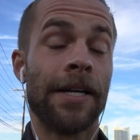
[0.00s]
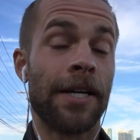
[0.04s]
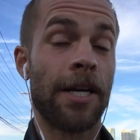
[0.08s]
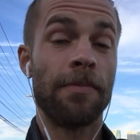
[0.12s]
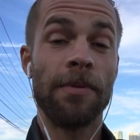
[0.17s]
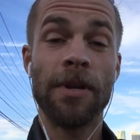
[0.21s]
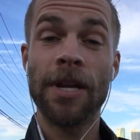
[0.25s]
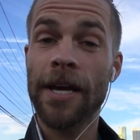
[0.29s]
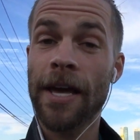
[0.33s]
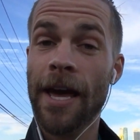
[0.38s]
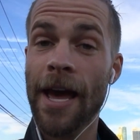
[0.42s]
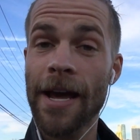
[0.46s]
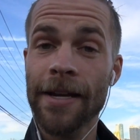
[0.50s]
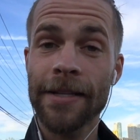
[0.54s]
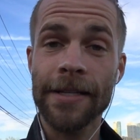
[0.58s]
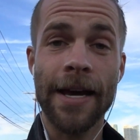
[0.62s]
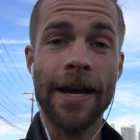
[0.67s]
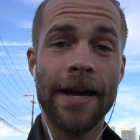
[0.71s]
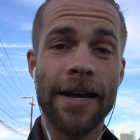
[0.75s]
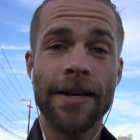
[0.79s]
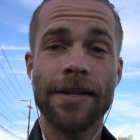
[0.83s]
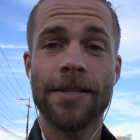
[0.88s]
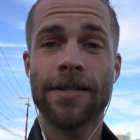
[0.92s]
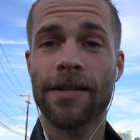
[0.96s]
communicate
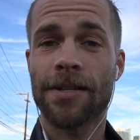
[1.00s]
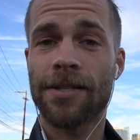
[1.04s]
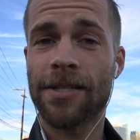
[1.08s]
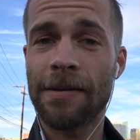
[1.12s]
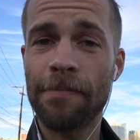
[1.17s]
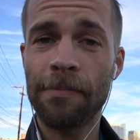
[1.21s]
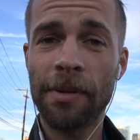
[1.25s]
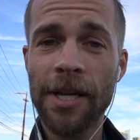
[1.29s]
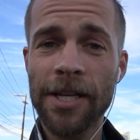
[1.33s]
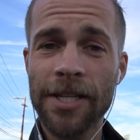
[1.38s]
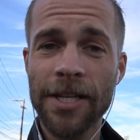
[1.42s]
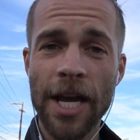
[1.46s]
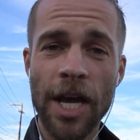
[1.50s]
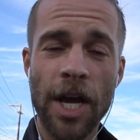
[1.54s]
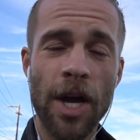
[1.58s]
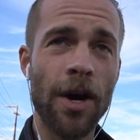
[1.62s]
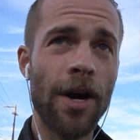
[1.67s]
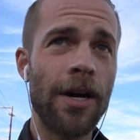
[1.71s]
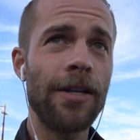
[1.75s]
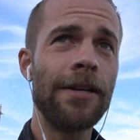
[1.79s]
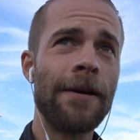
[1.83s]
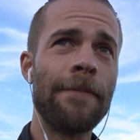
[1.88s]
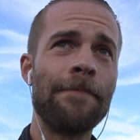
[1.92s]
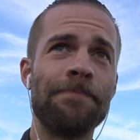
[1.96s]
as simply as I
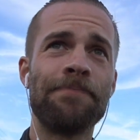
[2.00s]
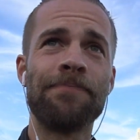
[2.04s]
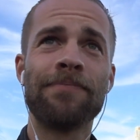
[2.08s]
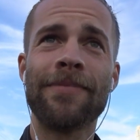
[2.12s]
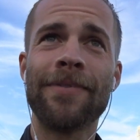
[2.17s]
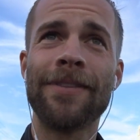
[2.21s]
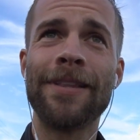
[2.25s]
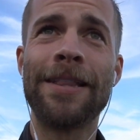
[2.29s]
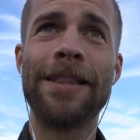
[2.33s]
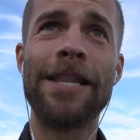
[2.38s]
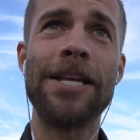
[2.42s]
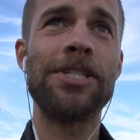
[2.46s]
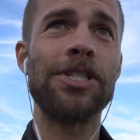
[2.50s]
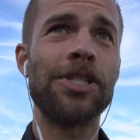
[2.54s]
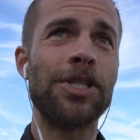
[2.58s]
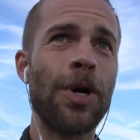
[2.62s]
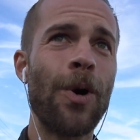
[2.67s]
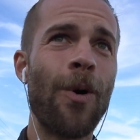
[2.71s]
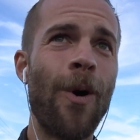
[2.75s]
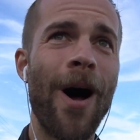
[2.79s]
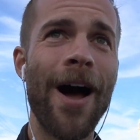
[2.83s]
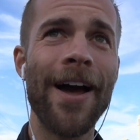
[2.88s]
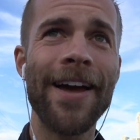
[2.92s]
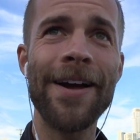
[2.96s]
could. This is
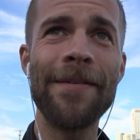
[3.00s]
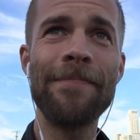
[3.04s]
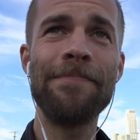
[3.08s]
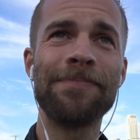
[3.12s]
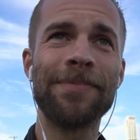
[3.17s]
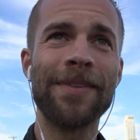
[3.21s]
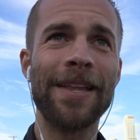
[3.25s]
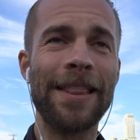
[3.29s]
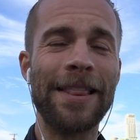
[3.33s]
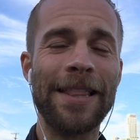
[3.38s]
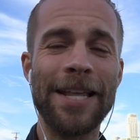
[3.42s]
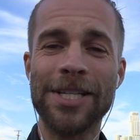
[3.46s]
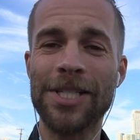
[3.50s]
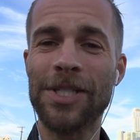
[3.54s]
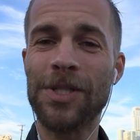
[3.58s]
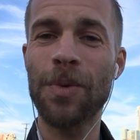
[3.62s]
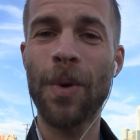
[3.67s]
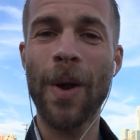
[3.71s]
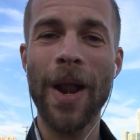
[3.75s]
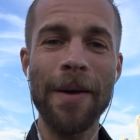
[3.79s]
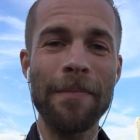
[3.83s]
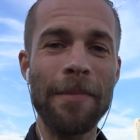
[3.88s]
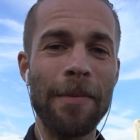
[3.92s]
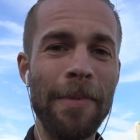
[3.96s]
who I am. This is
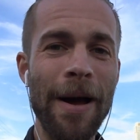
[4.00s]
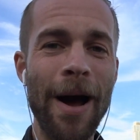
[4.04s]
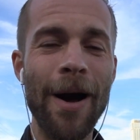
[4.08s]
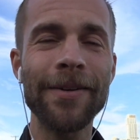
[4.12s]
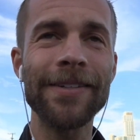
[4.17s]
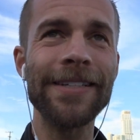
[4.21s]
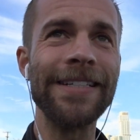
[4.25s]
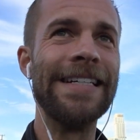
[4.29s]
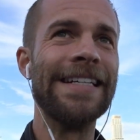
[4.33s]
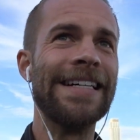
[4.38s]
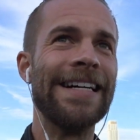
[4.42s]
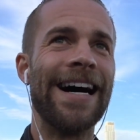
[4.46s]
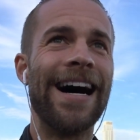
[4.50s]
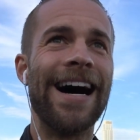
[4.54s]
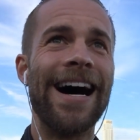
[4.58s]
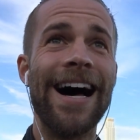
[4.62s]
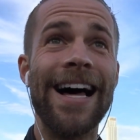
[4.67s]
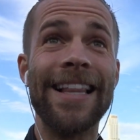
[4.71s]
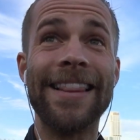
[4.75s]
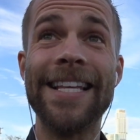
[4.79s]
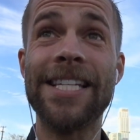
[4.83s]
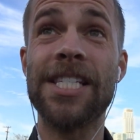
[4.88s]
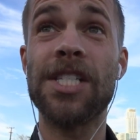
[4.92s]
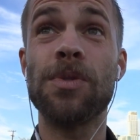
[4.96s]
what I'm about.
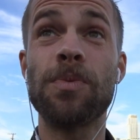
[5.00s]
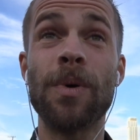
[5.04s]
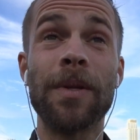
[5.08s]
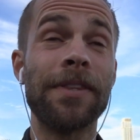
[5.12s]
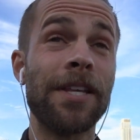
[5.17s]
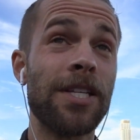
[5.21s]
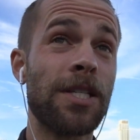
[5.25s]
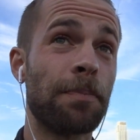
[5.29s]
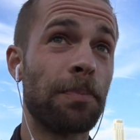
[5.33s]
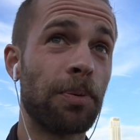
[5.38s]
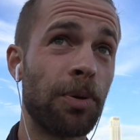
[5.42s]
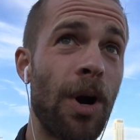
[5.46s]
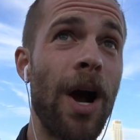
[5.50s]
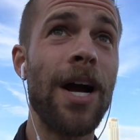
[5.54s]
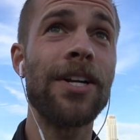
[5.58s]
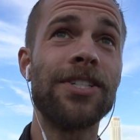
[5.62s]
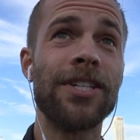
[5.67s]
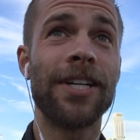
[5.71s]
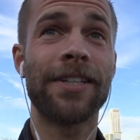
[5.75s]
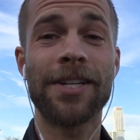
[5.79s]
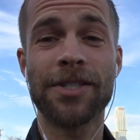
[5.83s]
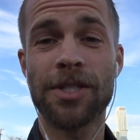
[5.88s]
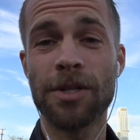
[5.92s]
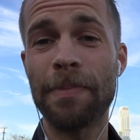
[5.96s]
Uh, this is what this
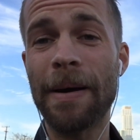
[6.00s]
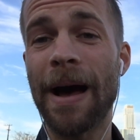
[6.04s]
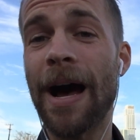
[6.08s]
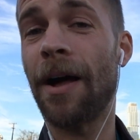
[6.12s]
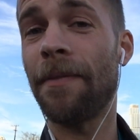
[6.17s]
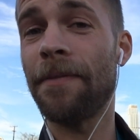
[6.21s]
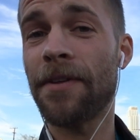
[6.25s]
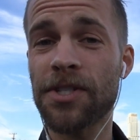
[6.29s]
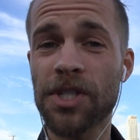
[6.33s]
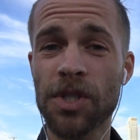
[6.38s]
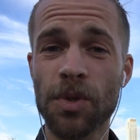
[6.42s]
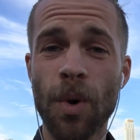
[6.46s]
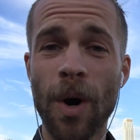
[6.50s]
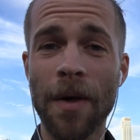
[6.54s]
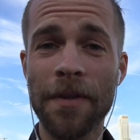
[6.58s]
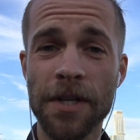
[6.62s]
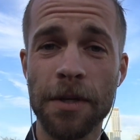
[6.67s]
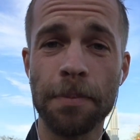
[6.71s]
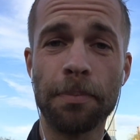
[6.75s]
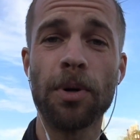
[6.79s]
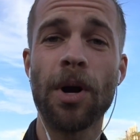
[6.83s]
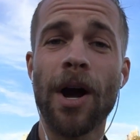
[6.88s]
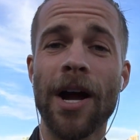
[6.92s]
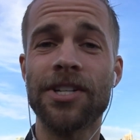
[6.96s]
project is about. And this is why
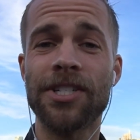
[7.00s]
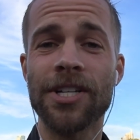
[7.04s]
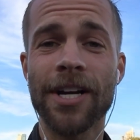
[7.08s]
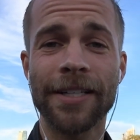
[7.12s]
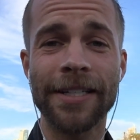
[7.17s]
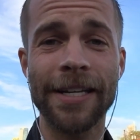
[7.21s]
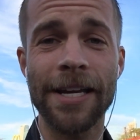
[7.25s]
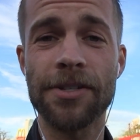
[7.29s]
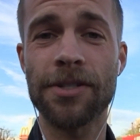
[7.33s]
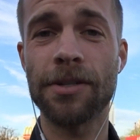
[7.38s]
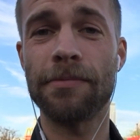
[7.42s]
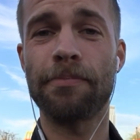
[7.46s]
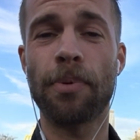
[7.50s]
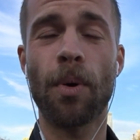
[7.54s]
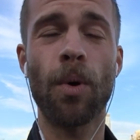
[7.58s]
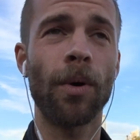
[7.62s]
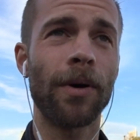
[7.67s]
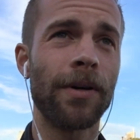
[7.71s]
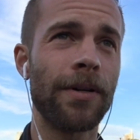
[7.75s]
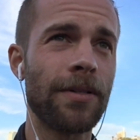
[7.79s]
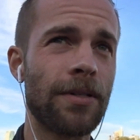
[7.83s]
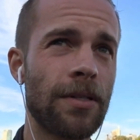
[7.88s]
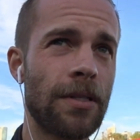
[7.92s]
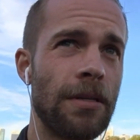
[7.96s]
this project is
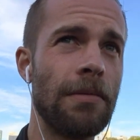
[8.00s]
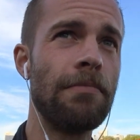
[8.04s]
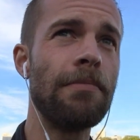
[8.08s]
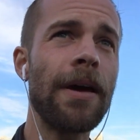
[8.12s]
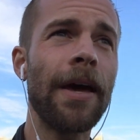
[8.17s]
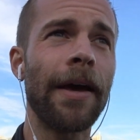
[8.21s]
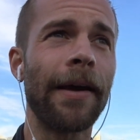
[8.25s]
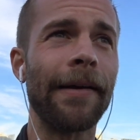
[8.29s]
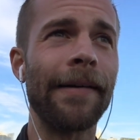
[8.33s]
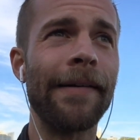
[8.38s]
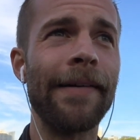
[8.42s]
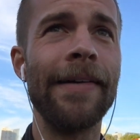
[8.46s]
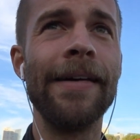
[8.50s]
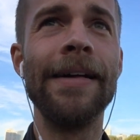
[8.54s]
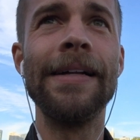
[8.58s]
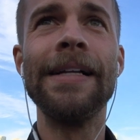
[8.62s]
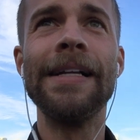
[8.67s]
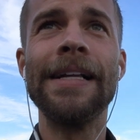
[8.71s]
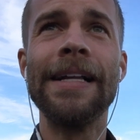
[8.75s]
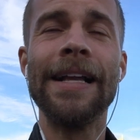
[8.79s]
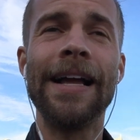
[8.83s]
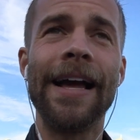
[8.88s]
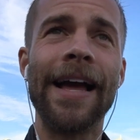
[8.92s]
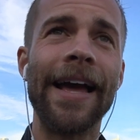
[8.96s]
important to me
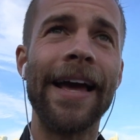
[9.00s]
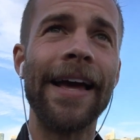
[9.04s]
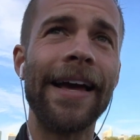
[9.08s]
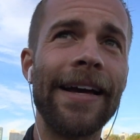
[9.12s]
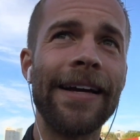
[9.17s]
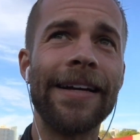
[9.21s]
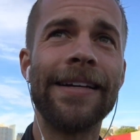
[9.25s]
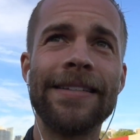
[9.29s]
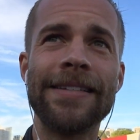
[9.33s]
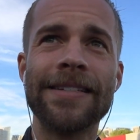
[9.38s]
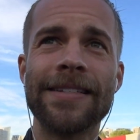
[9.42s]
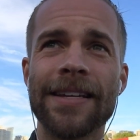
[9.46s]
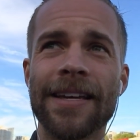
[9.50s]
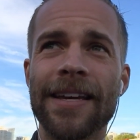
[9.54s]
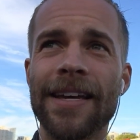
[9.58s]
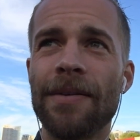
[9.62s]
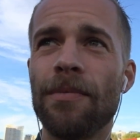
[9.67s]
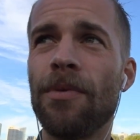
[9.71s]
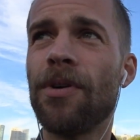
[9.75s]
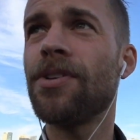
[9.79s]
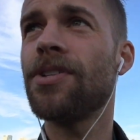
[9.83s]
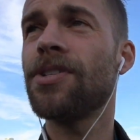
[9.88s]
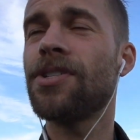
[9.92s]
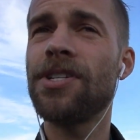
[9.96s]
and
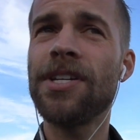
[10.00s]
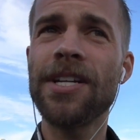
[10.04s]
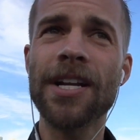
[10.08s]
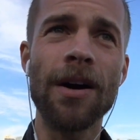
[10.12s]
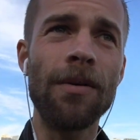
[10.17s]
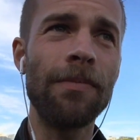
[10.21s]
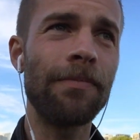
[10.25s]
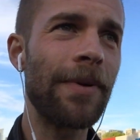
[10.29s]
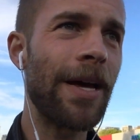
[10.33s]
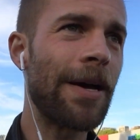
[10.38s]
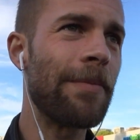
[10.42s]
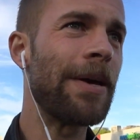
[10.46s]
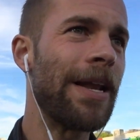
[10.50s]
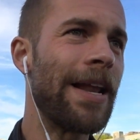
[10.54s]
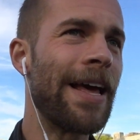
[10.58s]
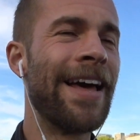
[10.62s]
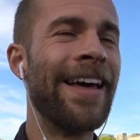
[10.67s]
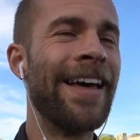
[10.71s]
it was, you know, I mean,